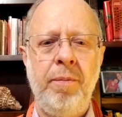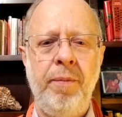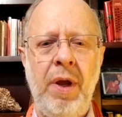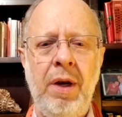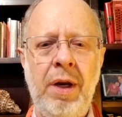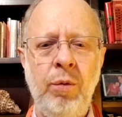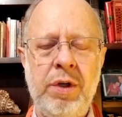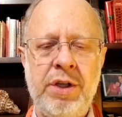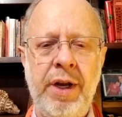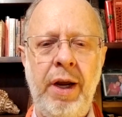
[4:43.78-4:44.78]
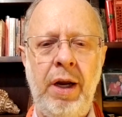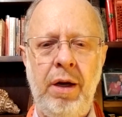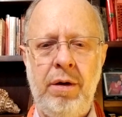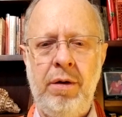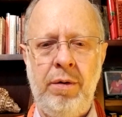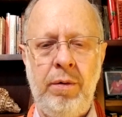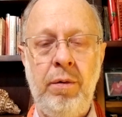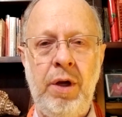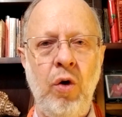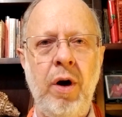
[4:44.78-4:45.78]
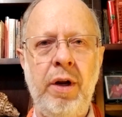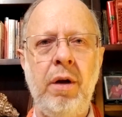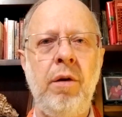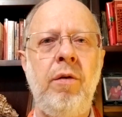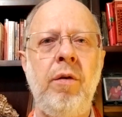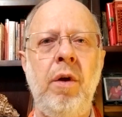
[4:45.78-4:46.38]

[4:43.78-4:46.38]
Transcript: And he would say to the audience,